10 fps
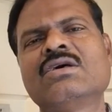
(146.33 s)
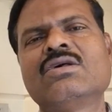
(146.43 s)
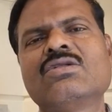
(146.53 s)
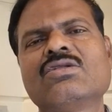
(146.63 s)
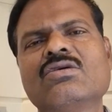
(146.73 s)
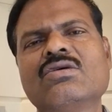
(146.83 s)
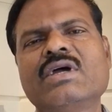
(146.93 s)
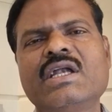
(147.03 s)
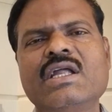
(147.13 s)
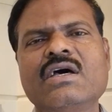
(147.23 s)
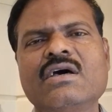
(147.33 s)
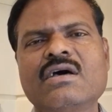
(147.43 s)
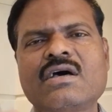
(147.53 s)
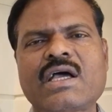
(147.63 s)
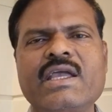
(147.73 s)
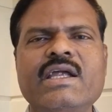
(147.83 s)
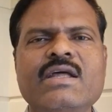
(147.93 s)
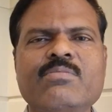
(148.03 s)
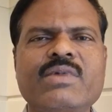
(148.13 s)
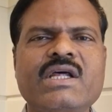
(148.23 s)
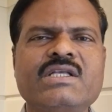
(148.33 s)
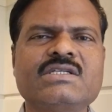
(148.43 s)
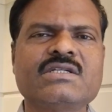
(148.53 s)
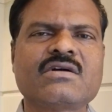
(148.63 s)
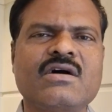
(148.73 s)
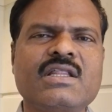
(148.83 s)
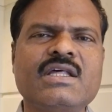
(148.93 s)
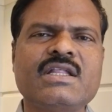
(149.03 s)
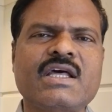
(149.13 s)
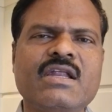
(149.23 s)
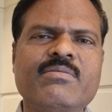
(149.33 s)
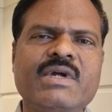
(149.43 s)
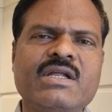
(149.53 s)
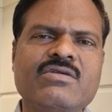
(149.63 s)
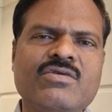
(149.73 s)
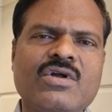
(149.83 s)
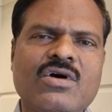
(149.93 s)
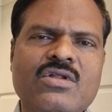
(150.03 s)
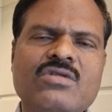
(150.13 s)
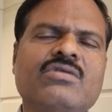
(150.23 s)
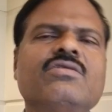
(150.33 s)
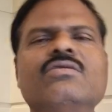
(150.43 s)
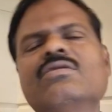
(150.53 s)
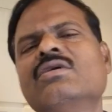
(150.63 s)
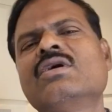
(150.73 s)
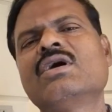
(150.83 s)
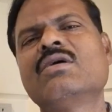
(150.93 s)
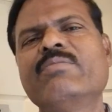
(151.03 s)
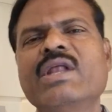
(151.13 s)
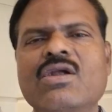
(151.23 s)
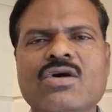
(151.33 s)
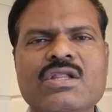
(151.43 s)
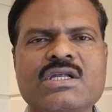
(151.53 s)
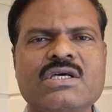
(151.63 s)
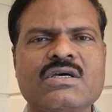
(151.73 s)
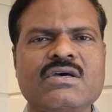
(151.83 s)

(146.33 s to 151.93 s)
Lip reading: So at higher temperatures, all these elements would also be lost.